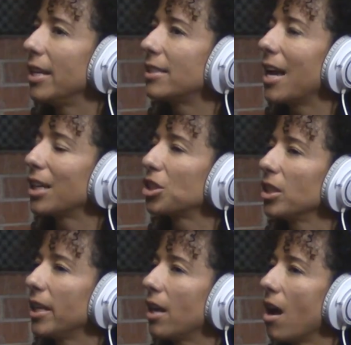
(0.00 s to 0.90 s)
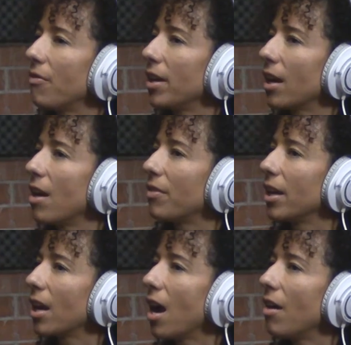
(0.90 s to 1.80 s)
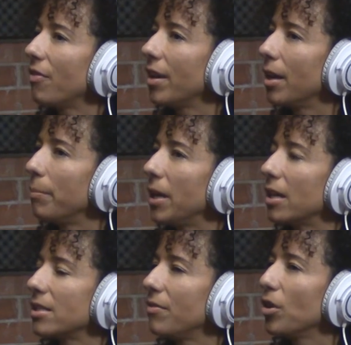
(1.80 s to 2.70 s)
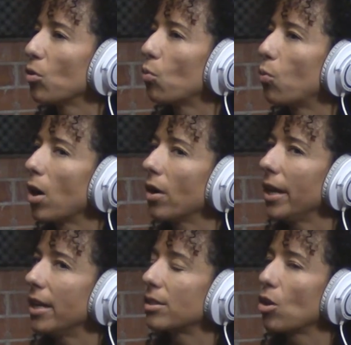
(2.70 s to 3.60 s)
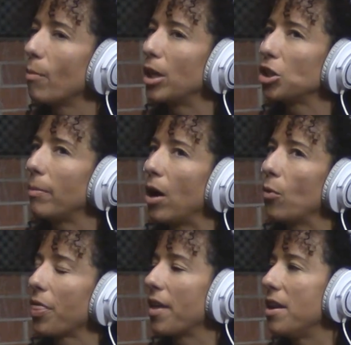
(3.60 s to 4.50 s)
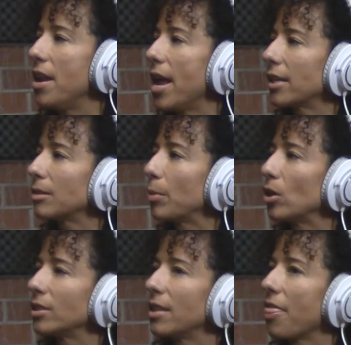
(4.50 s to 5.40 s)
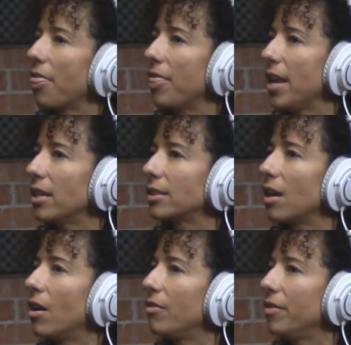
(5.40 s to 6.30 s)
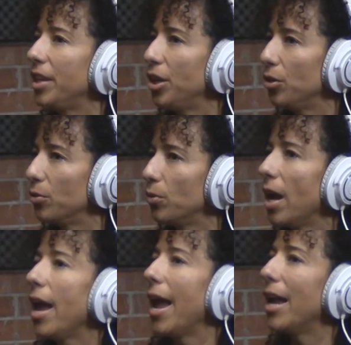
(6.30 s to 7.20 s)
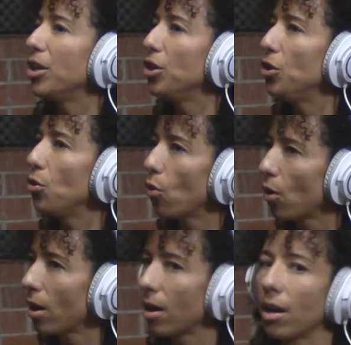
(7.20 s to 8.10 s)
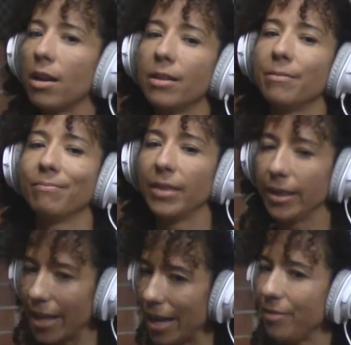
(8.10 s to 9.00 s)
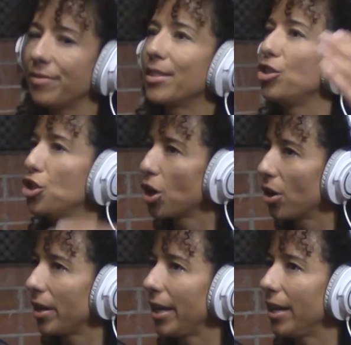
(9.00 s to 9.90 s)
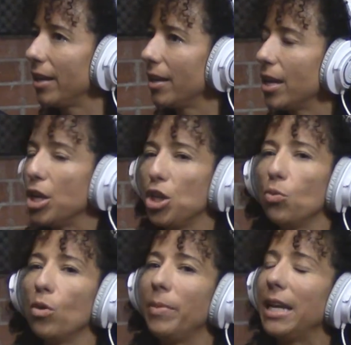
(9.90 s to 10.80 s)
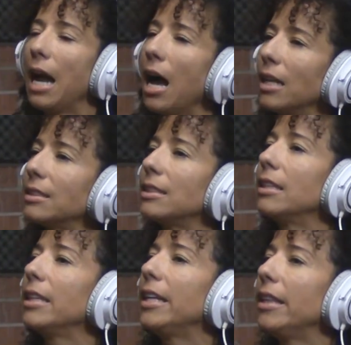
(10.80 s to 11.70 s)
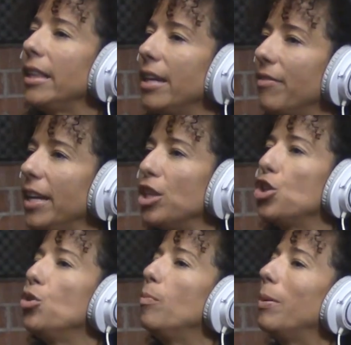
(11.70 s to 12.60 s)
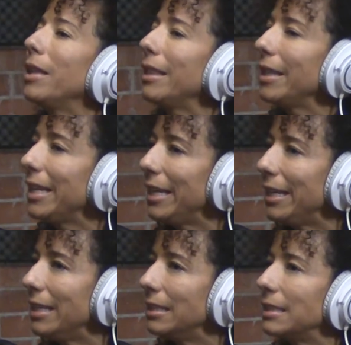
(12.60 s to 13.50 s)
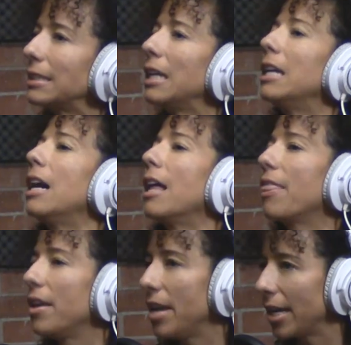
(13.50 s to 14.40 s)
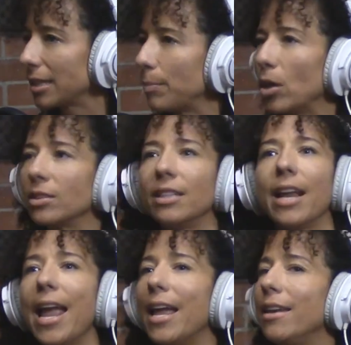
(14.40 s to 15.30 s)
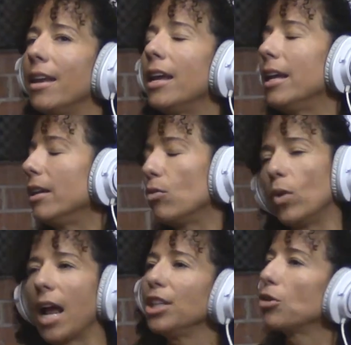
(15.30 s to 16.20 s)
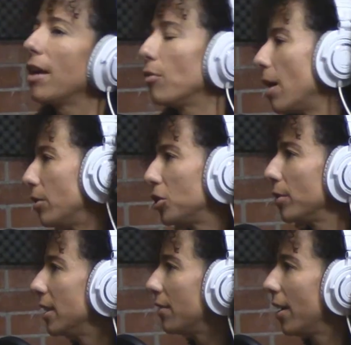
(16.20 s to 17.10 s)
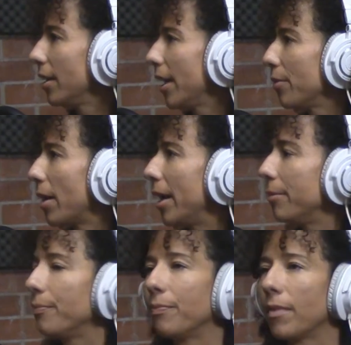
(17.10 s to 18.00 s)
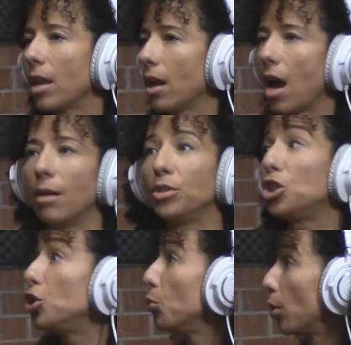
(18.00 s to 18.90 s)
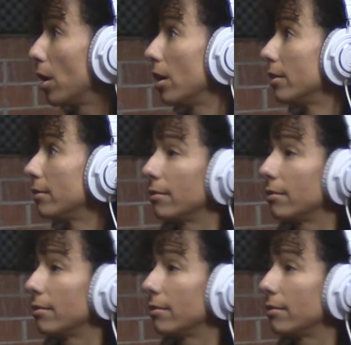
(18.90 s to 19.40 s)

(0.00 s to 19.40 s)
It's actually confident, because if you're worrying so much about what the next person thinks of you and your life's journey, you will be constantly living to please the next person. And when I drive around the streets of LA, right, I'm sure